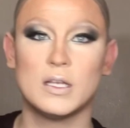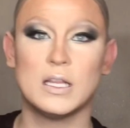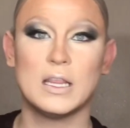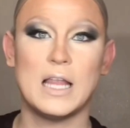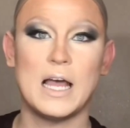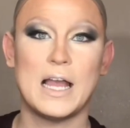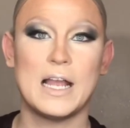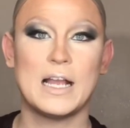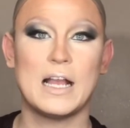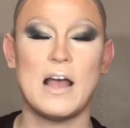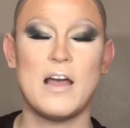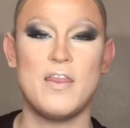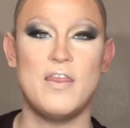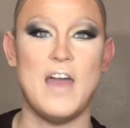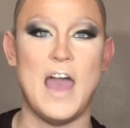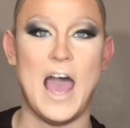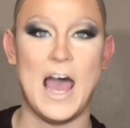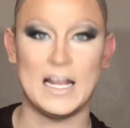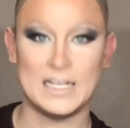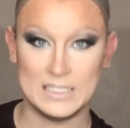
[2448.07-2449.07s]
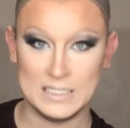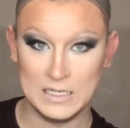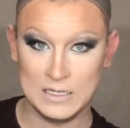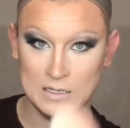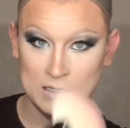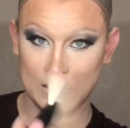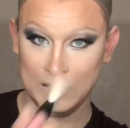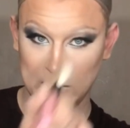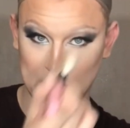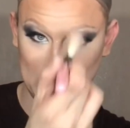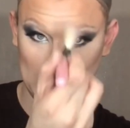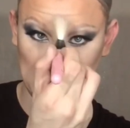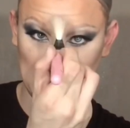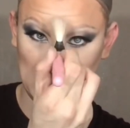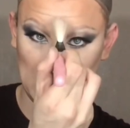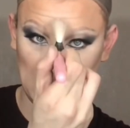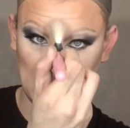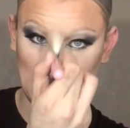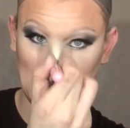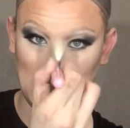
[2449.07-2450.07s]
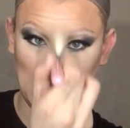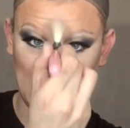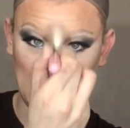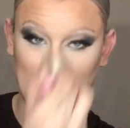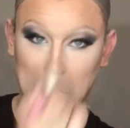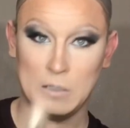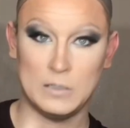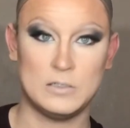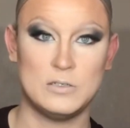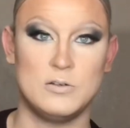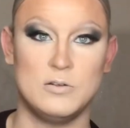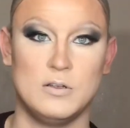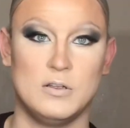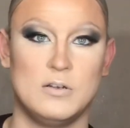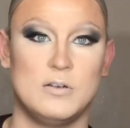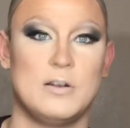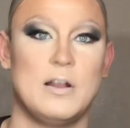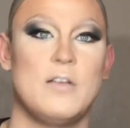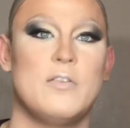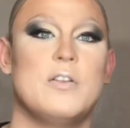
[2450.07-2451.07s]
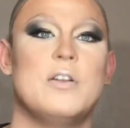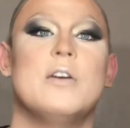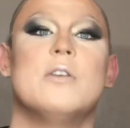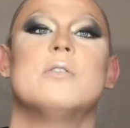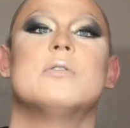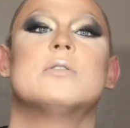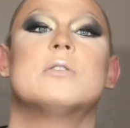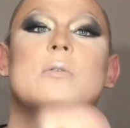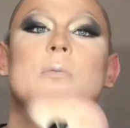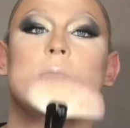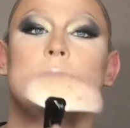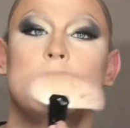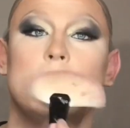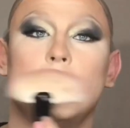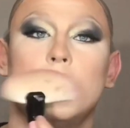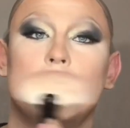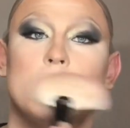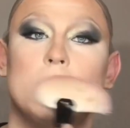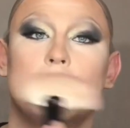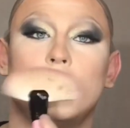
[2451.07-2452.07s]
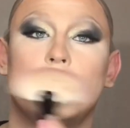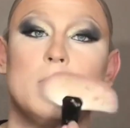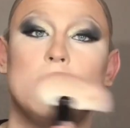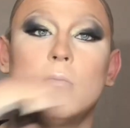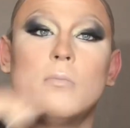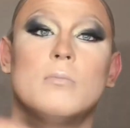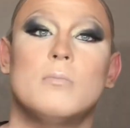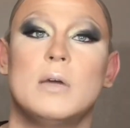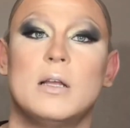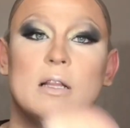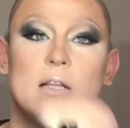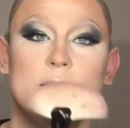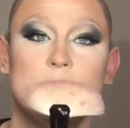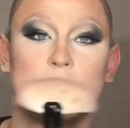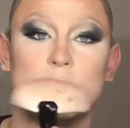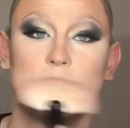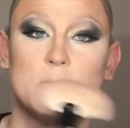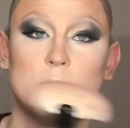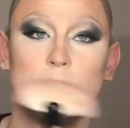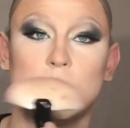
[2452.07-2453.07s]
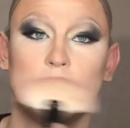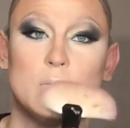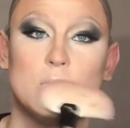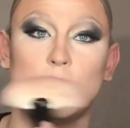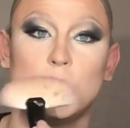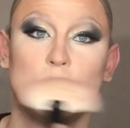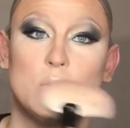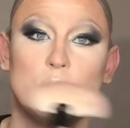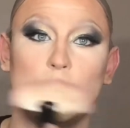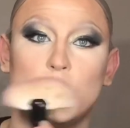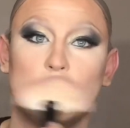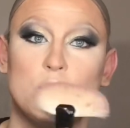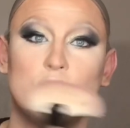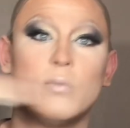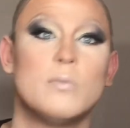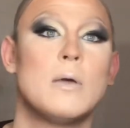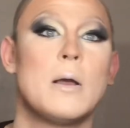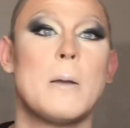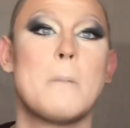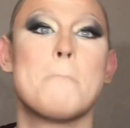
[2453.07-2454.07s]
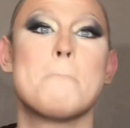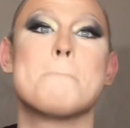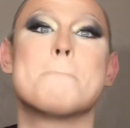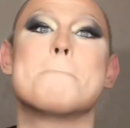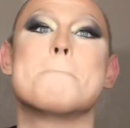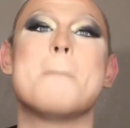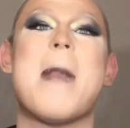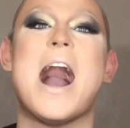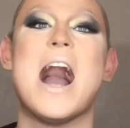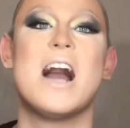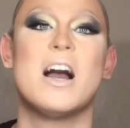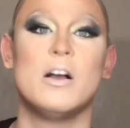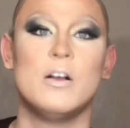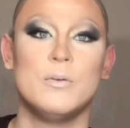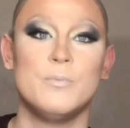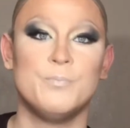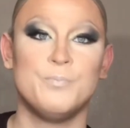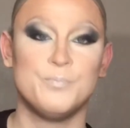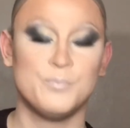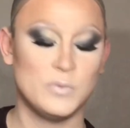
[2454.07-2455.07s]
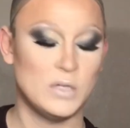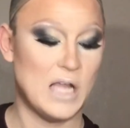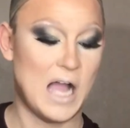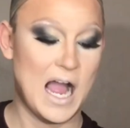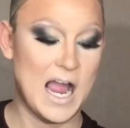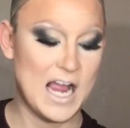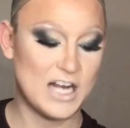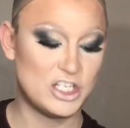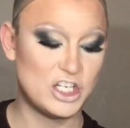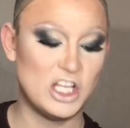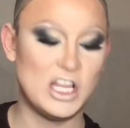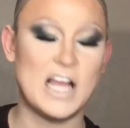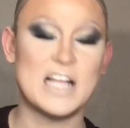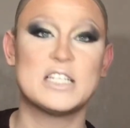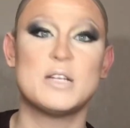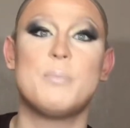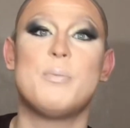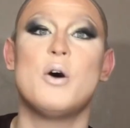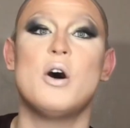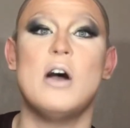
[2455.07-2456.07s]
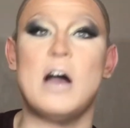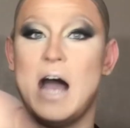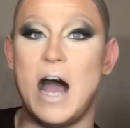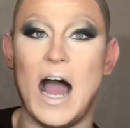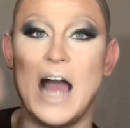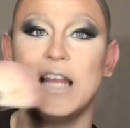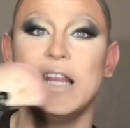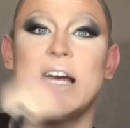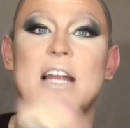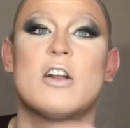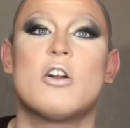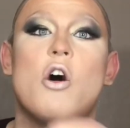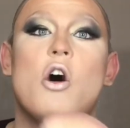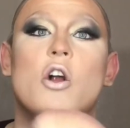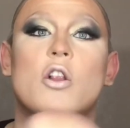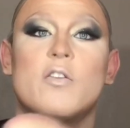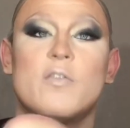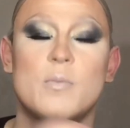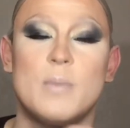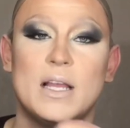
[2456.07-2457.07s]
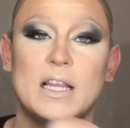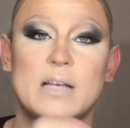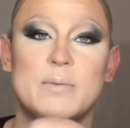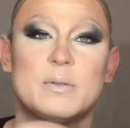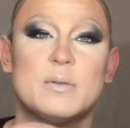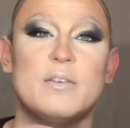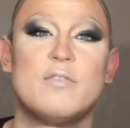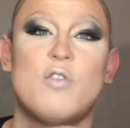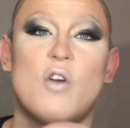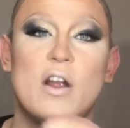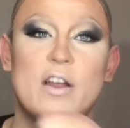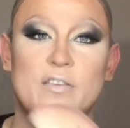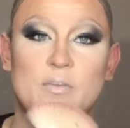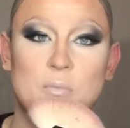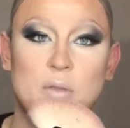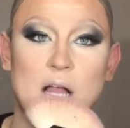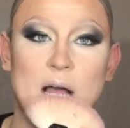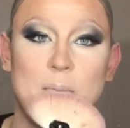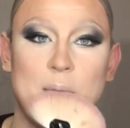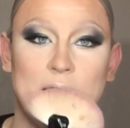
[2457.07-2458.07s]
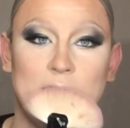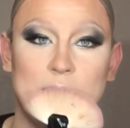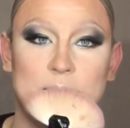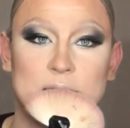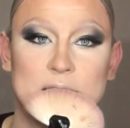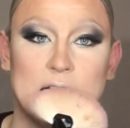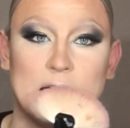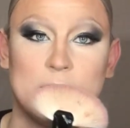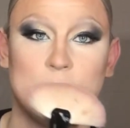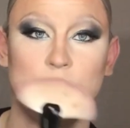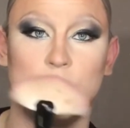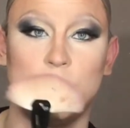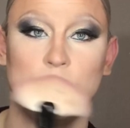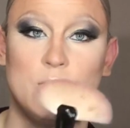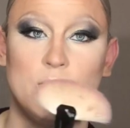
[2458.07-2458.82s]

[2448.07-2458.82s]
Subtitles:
Like that. I like to do a little down the nose. My lips. I actually like to put highlighter all over my lips before I even apply my lipstick.